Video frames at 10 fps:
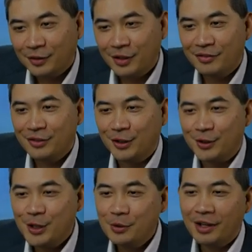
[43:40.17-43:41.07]
Reef dudes,
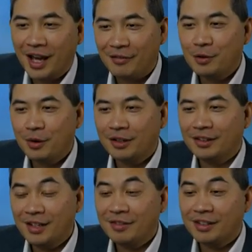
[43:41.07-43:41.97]
who would ever want to
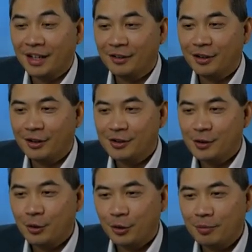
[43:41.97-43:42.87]
leave the Tidal Gardens
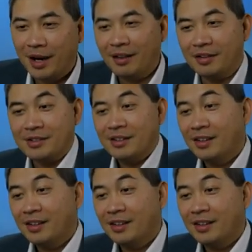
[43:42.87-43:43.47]
Coral Palace?